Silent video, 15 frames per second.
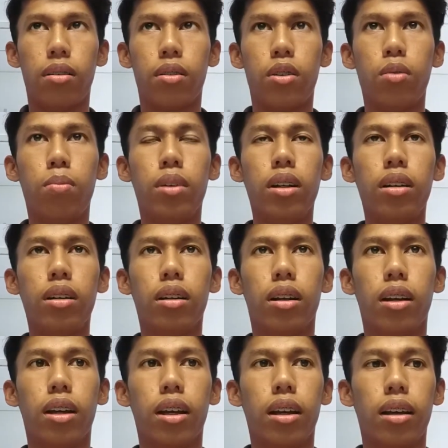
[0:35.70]
human,
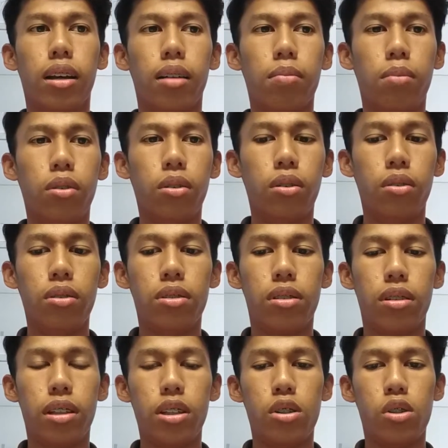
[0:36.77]
bones,
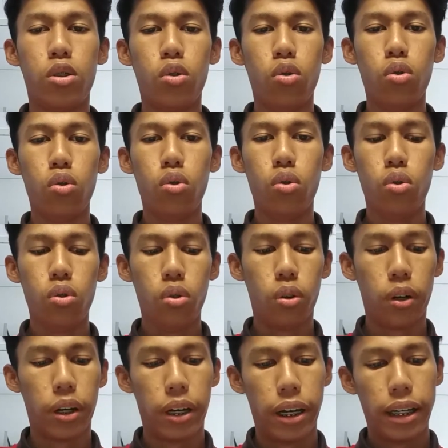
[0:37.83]
tissue,
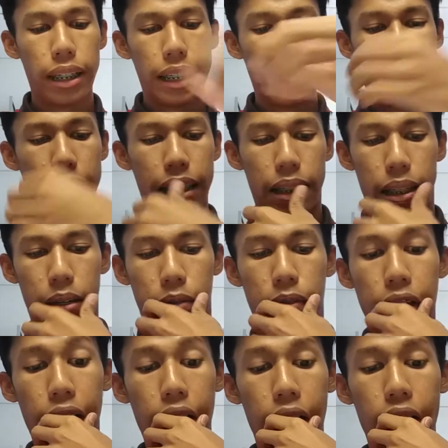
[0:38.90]

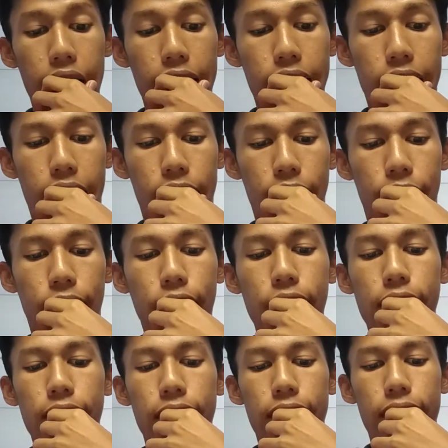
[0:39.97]
fat,
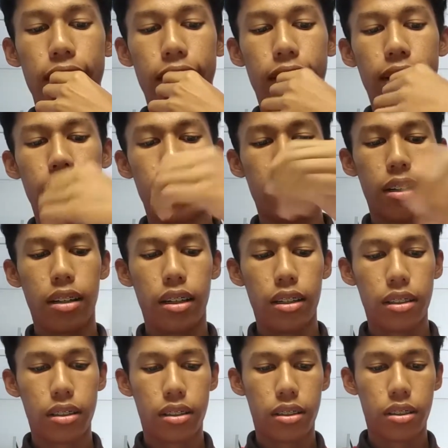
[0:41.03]
fluid.
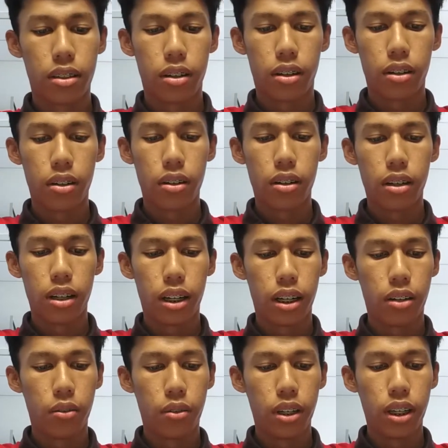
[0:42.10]
It's all
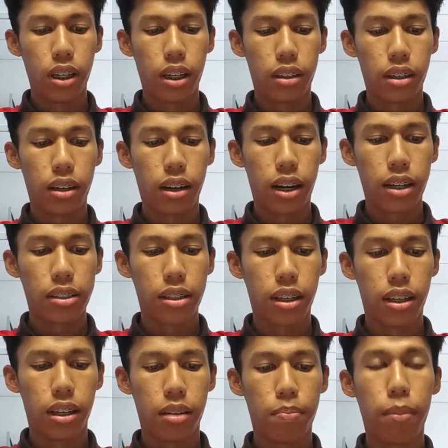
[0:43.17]
we categorize
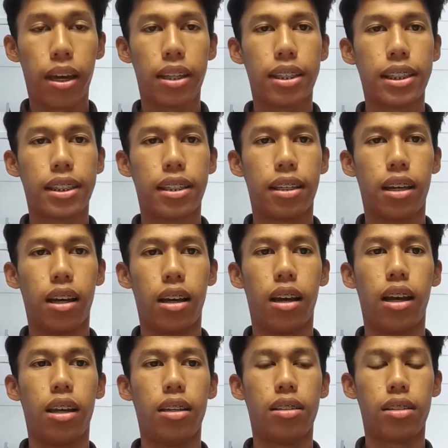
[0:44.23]
in mass.
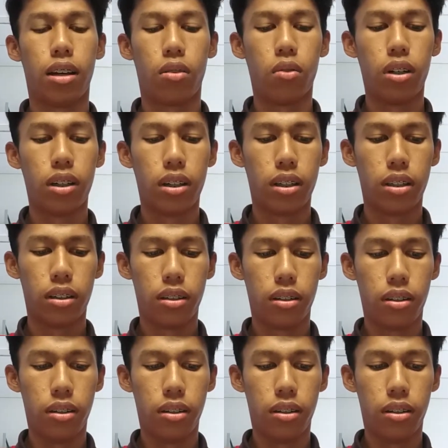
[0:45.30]
It's our